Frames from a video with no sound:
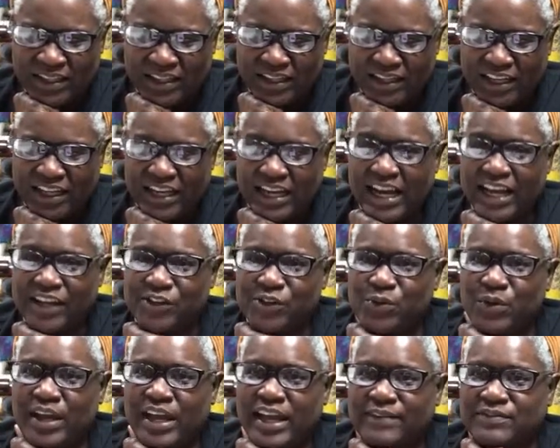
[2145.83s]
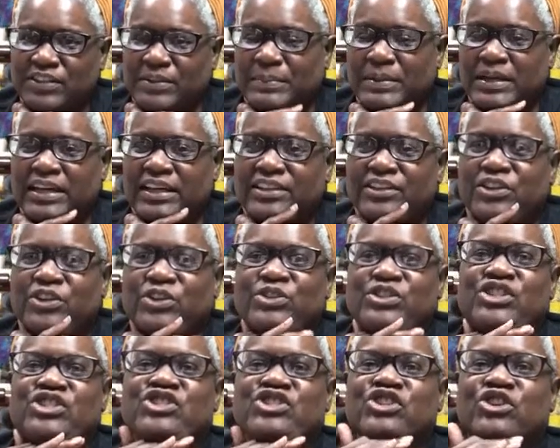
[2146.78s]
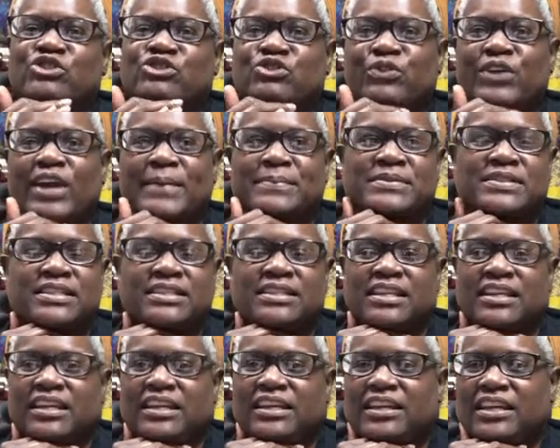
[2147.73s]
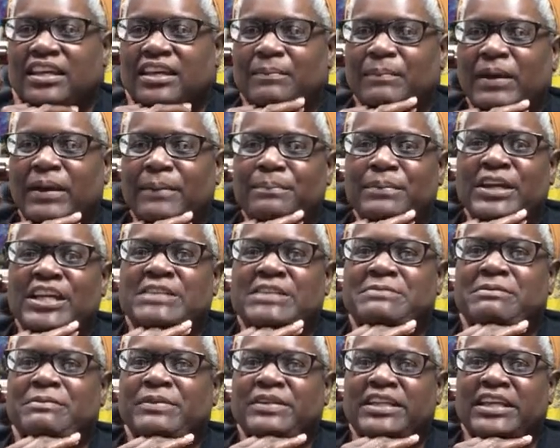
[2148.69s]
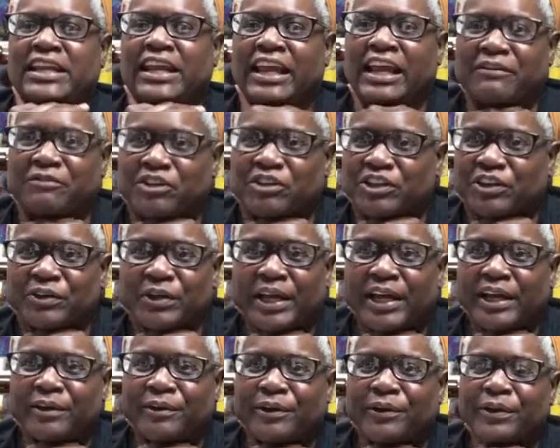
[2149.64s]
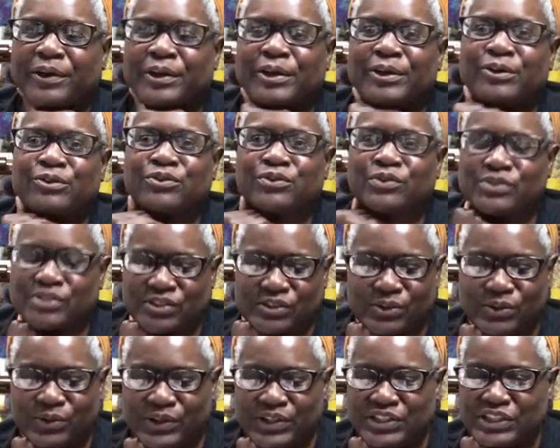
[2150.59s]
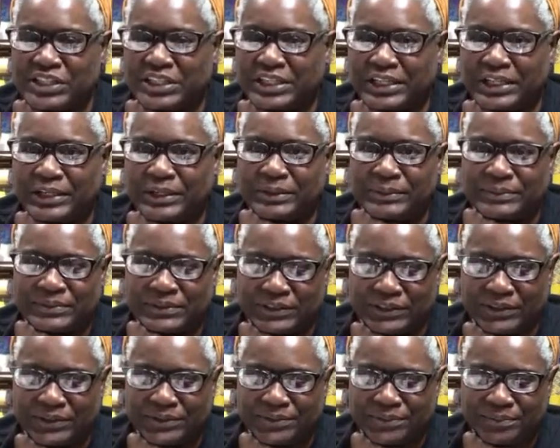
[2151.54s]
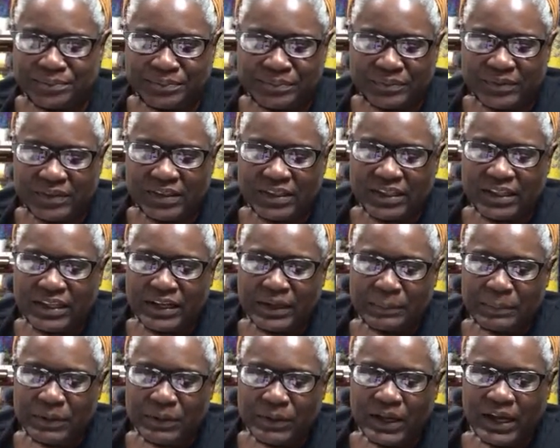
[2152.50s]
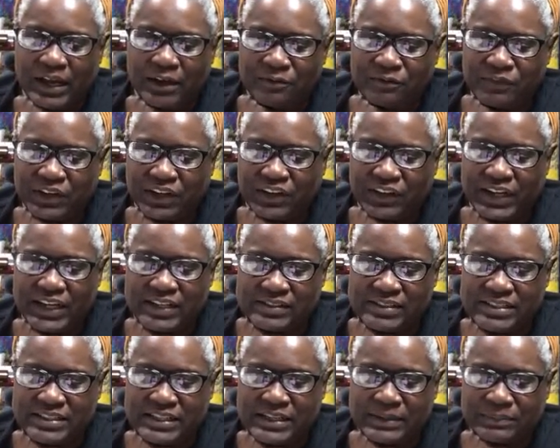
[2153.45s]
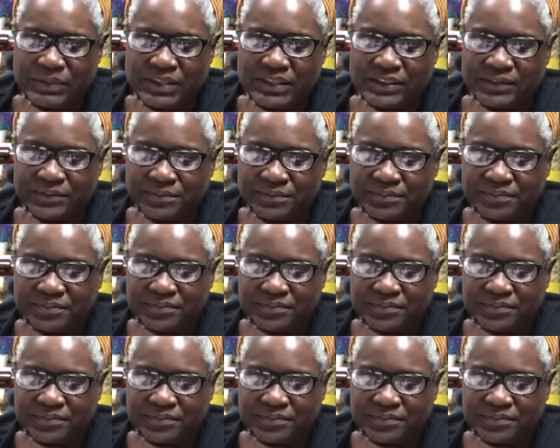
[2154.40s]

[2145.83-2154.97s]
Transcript: Uh, I do have some other t-shirt scraps in my basement, but then I have to go down there and go through storage and get them. So, but I'll figure out something.